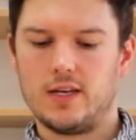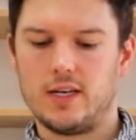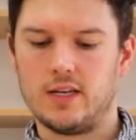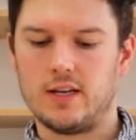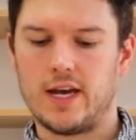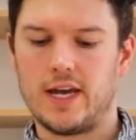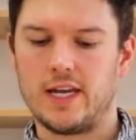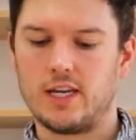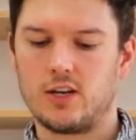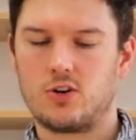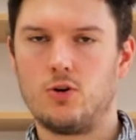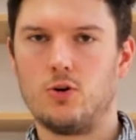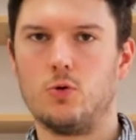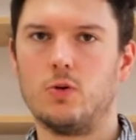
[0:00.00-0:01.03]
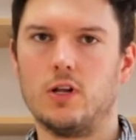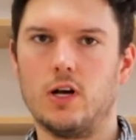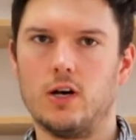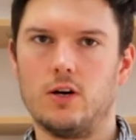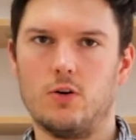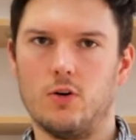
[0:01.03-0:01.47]
In a
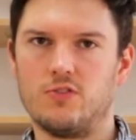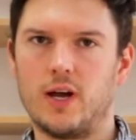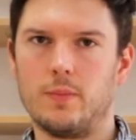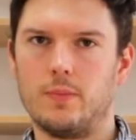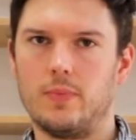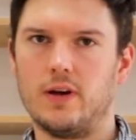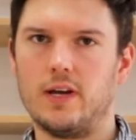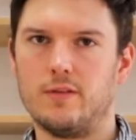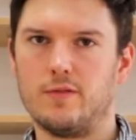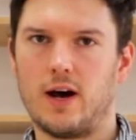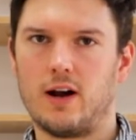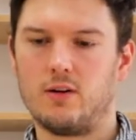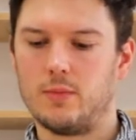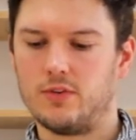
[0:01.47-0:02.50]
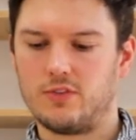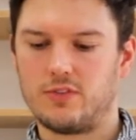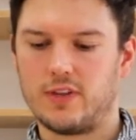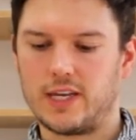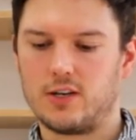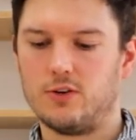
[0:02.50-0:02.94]
cooler or damper environment,
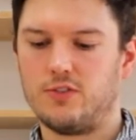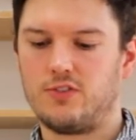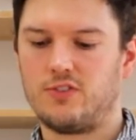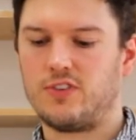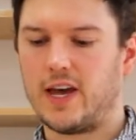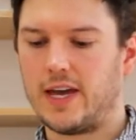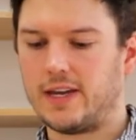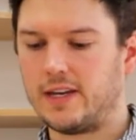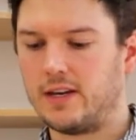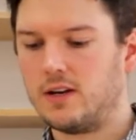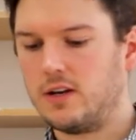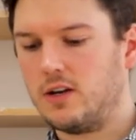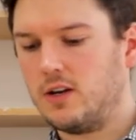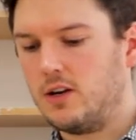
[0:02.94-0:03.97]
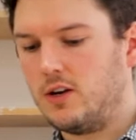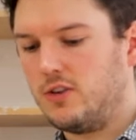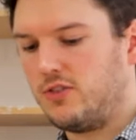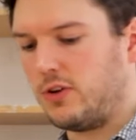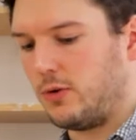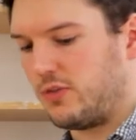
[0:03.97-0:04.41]
they could stay
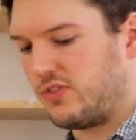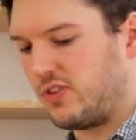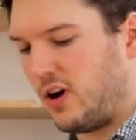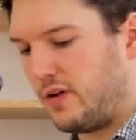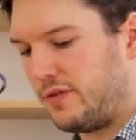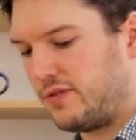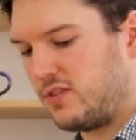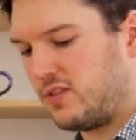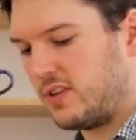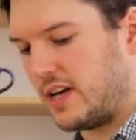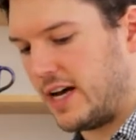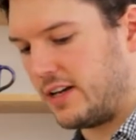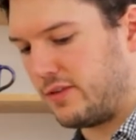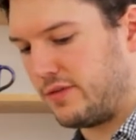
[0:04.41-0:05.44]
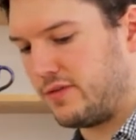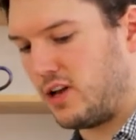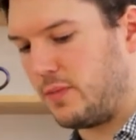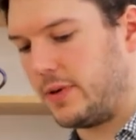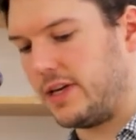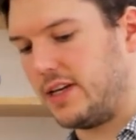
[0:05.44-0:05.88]
too soft and
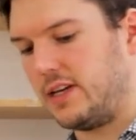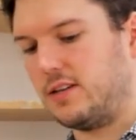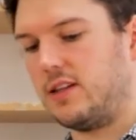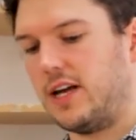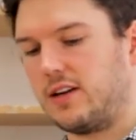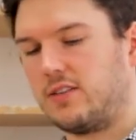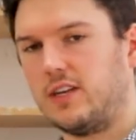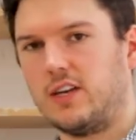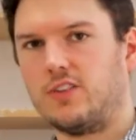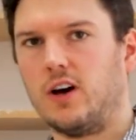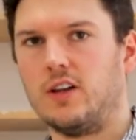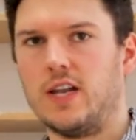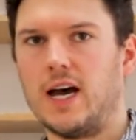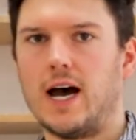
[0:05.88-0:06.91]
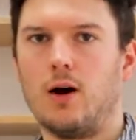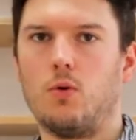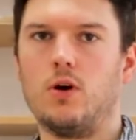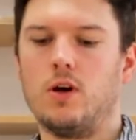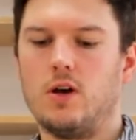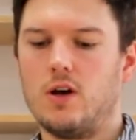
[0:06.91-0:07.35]
floppy like these are now